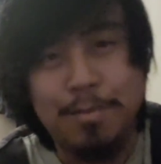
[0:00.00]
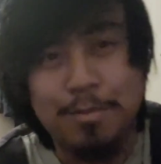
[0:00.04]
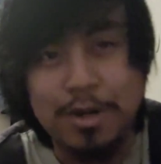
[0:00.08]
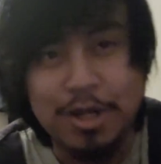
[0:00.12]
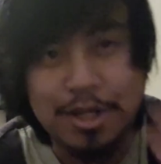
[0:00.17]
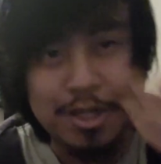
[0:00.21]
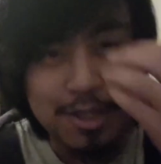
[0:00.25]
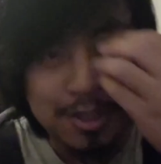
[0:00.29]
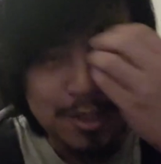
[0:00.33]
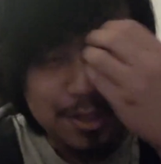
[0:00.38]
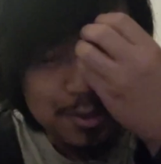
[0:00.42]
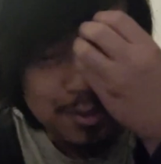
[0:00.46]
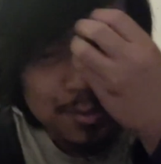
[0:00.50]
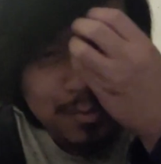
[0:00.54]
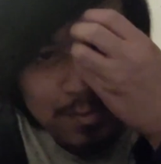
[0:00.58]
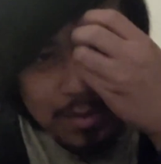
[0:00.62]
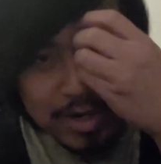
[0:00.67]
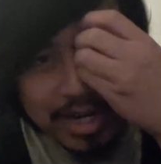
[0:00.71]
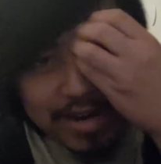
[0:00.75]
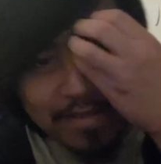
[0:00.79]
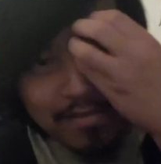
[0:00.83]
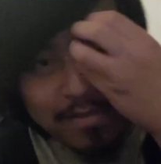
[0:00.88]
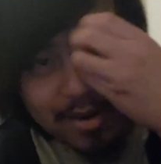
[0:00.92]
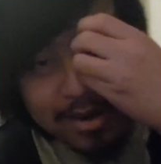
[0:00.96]
brushes,
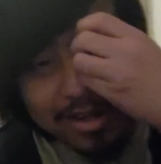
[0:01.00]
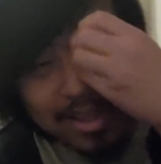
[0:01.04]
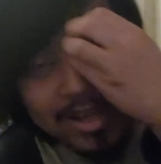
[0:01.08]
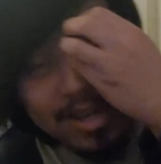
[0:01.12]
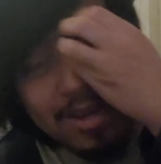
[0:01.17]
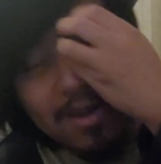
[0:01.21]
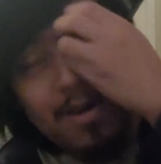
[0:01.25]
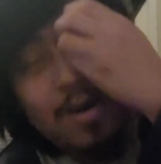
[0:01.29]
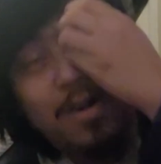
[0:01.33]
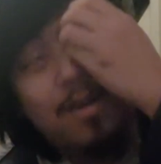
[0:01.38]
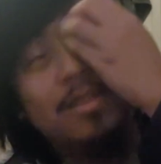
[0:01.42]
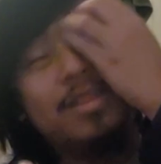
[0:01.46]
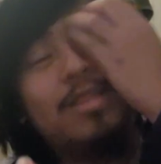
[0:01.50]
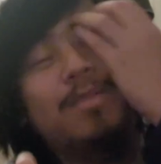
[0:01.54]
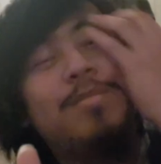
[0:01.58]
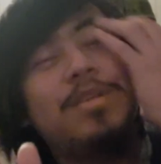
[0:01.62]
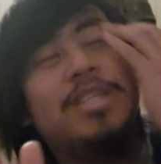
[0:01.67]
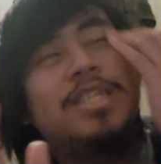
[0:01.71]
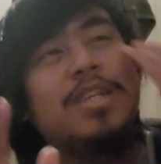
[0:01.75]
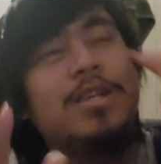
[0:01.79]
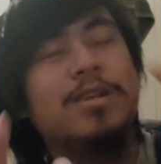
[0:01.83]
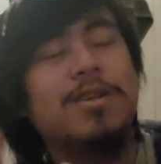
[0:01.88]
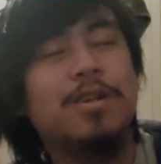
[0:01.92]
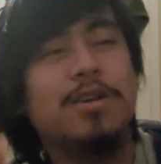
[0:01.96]
whatever, like all the
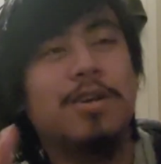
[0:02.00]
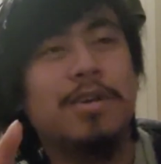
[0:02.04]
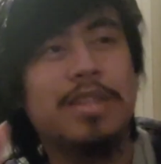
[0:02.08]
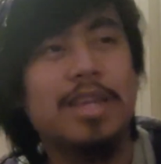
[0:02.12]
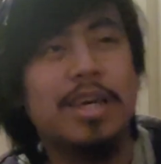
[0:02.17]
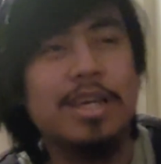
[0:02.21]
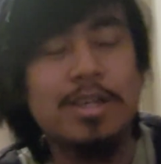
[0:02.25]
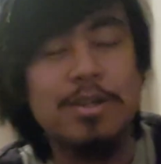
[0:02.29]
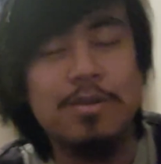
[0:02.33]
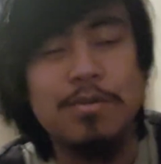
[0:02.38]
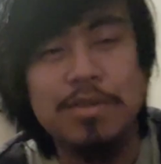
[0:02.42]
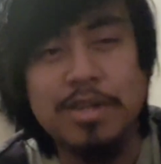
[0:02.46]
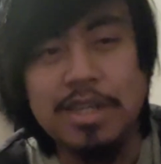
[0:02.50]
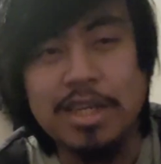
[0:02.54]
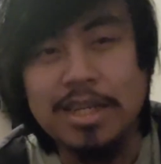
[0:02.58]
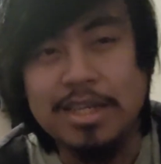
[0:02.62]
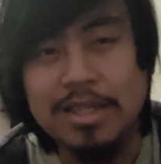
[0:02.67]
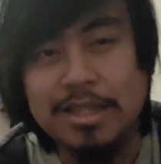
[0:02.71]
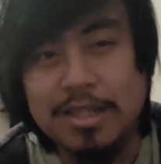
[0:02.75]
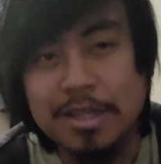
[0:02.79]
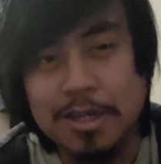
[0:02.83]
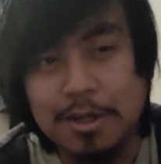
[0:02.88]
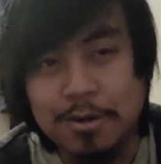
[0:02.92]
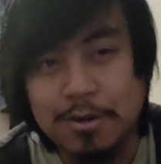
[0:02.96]
material that you
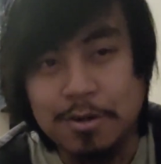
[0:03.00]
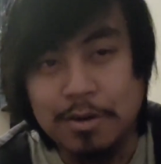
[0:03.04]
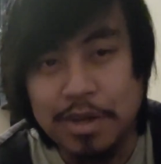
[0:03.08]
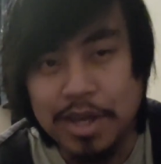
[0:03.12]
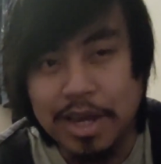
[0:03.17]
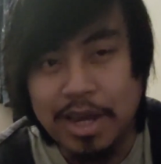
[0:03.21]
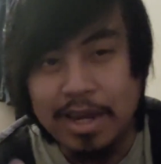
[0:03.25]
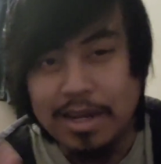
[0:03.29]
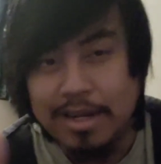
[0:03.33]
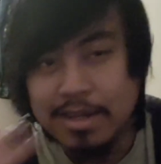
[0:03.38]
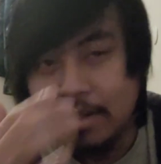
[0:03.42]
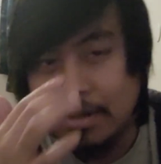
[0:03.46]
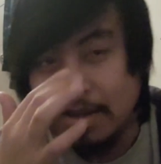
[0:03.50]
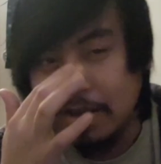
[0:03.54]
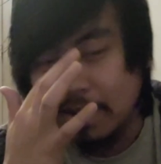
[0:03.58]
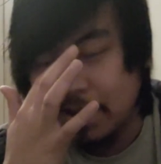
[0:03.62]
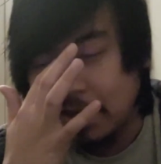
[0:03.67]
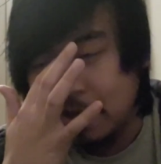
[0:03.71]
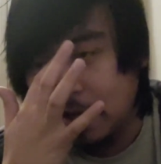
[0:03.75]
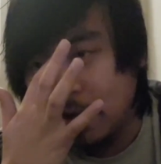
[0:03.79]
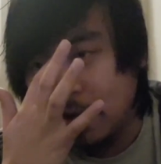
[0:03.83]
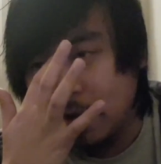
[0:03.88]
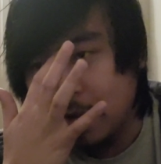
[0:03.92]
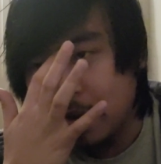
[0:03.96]
need to create,
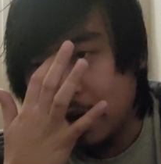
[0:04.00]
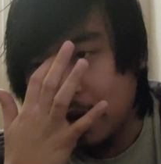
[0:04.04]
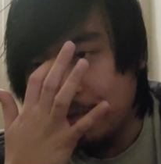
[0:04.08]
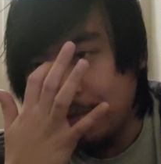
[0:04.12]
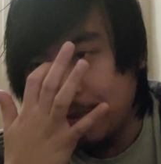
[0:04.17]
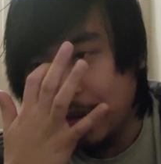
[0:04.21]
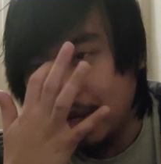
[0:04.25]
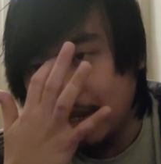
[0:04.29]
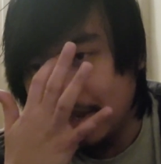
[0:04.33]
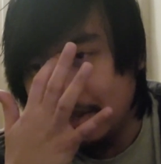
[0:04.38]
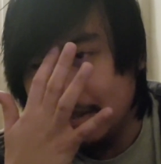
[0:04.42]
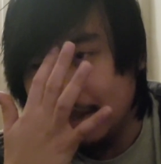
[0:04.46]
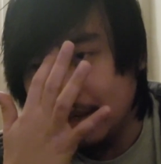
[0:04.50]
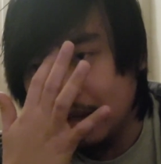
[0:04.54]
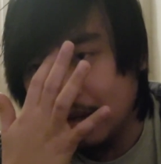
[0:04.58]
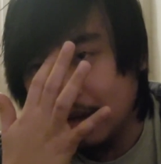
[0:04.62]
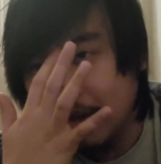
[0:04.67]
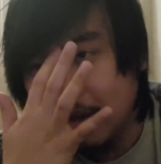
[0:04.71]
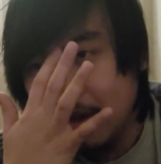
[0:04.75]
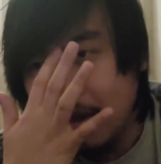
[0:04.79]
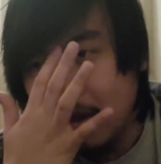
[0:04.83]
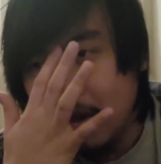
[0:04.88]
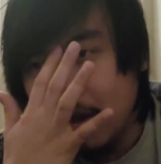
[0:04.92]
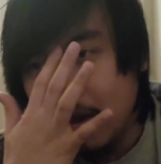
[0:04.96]
a
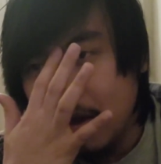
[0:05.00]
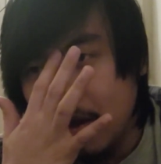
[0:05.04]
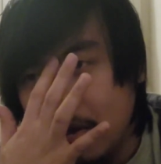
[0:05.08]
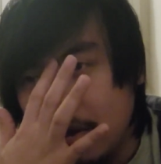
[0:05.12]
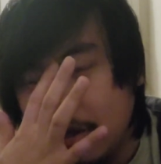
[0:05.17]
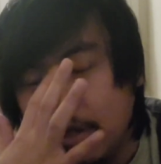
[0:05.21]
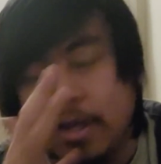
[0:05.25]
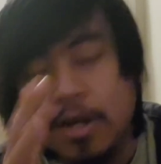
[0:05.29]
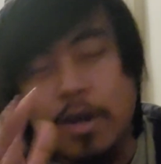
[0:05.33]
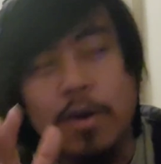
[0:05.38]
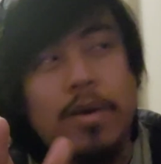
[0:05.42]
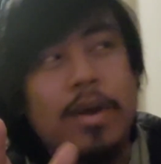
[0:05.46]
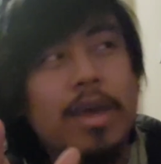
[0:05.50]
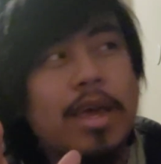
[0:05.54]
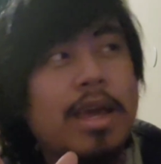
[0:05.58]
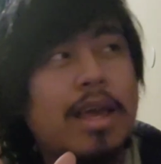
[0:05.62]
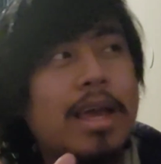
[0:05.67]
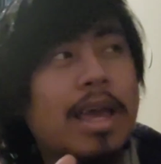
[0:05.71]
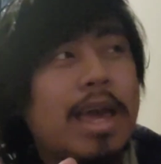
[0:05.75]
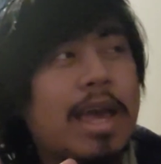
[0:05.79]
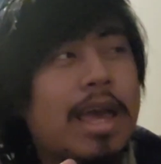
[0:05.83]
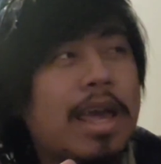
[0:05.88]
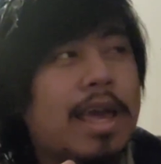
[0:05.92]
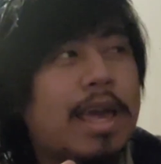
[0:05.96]
painting, you know,
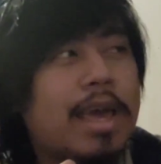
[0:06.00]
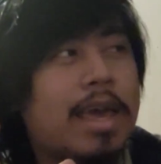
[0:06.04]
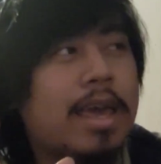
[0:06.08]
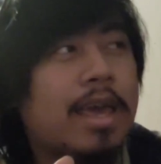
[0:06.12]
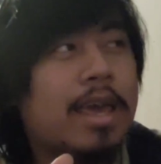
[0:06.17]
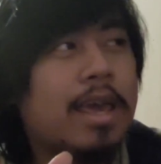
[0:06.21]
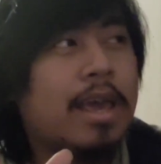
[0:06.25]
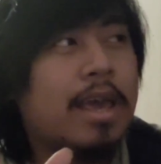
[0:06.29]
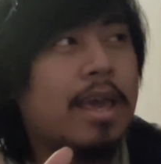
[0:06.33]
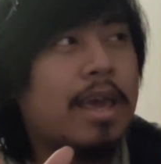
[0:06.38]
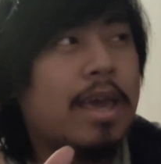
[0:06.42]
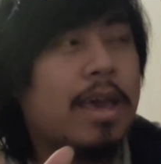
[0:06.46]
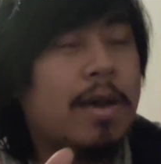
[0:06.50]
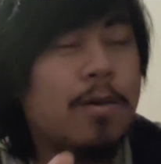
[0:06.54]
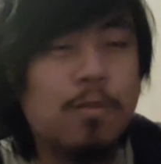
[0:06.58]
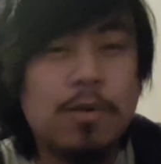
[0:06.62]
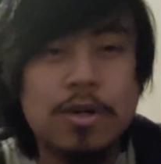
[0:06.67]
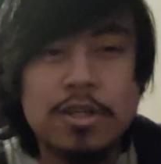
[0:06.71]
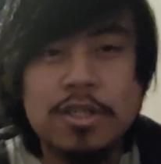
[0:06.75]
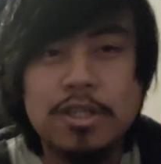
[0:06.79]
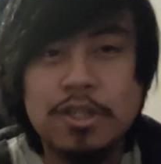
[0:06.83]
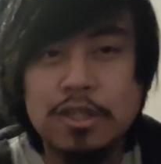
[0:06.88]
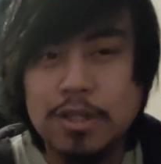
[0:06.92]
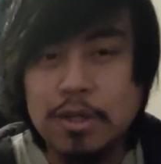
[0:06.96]
it
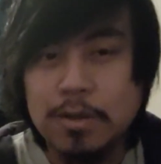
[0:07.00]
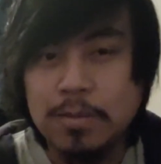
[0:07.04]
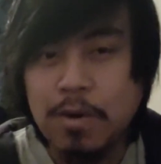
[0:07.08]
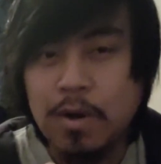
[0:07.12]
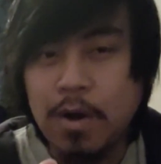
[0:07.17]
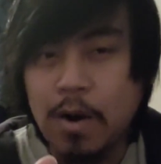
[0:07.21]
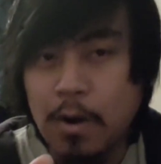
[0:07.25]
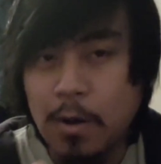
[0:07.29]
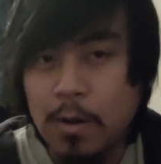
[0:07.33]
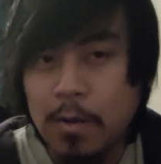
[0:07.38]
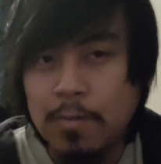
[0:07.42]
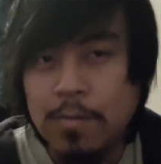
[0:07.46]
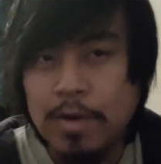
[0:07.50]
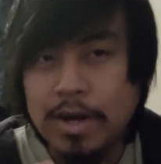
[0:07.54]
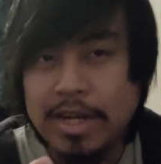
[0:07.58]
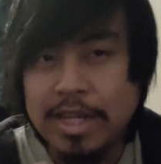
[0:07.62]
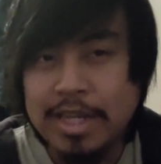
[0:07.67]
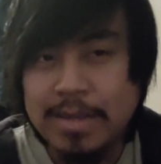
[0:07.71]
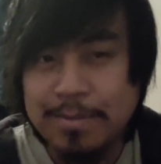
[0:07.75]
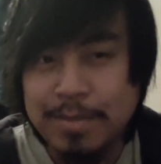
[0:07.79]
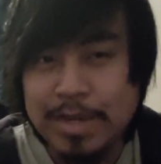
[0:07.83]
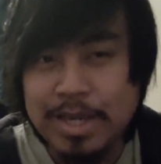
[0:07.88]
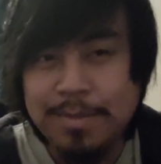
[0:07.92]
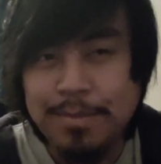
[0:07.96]
was to
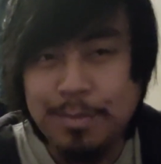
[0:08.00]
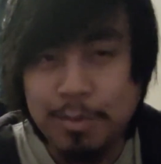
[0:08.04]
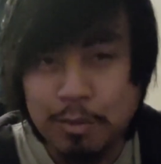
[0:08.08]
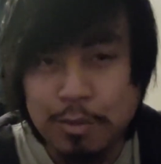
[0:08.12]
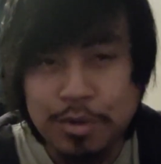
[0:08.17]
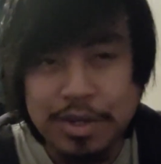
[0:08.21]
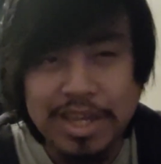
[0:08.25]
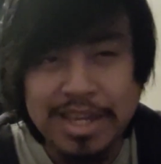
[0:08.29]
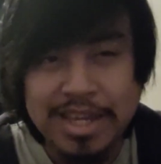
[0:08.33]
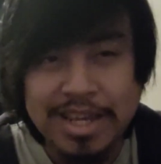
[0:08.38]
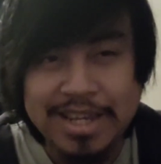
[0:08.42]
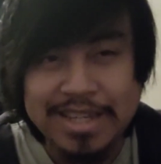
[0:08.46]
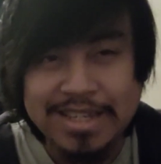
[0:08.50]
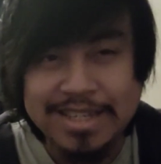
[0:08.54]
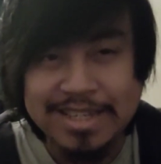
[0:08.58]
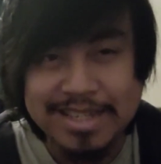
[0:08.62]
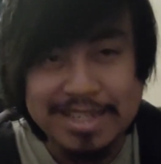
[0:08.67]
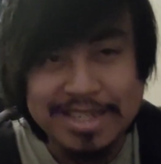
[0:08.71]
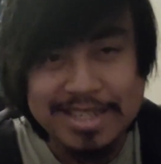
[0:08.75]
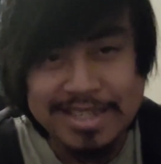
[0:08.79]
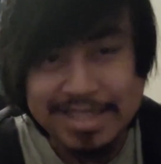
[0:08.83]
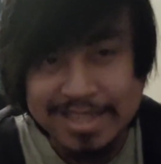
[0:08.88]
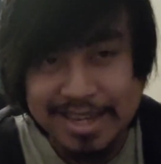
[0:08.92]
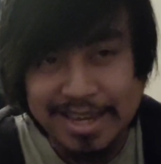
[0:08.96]
already be
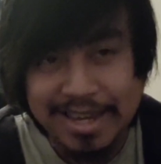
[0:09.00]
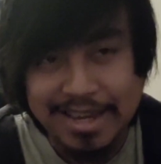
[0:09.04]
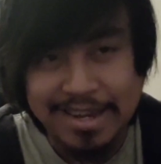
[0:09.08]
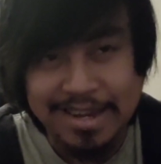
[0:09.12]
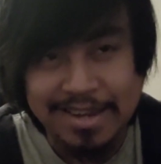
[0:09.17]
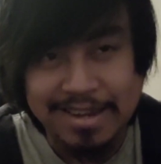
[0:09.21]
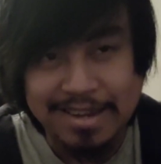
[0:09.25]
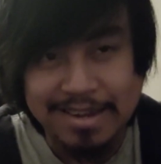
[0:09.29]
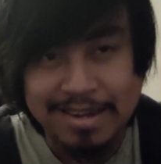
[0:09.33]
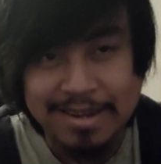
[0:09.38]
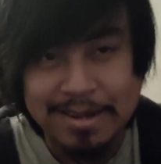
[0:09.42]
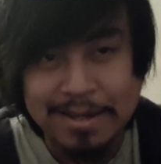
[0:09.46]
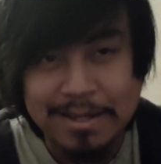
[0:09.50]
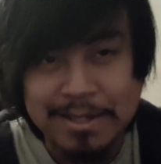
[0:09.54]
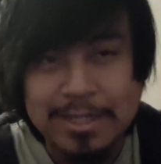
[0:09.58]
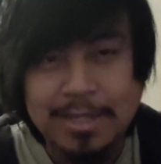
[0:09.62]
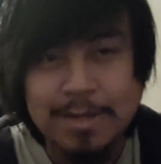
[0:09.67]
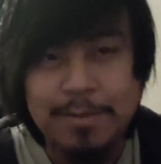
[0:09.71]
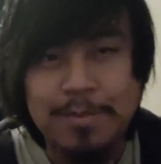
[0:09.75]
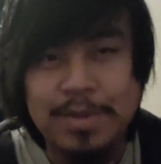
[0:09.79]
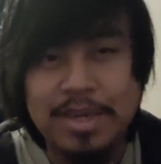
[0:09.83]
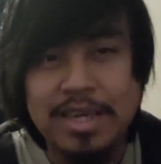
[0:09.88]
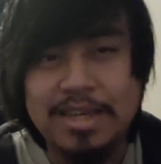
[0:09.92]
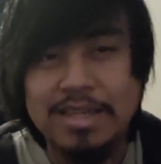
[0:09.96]
pre-existing
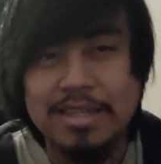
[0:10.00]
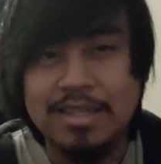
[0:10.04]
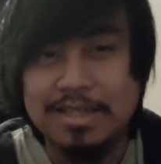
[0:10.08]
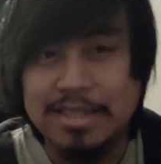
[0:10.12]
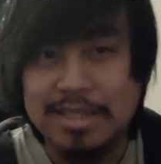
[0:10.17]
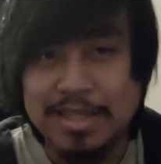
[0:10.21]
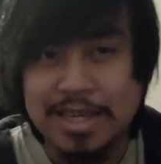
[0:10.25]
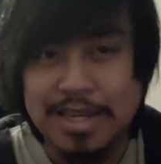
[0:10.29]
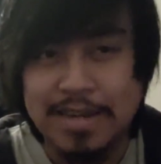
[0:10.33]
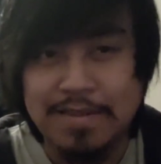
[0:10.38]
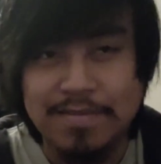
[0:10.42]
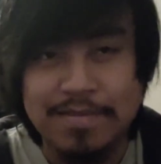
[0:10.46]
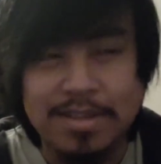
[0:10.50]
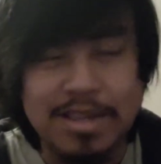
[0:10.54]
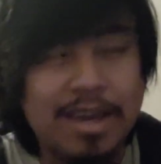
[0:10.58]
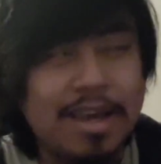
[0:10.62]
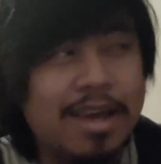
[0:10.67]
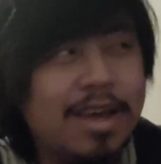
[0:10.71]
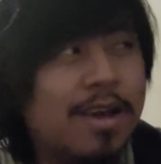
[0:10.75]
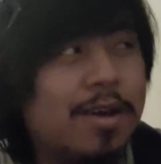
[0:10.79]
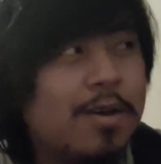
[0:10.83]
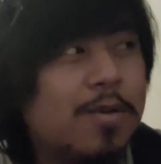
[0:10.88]
to be conceived.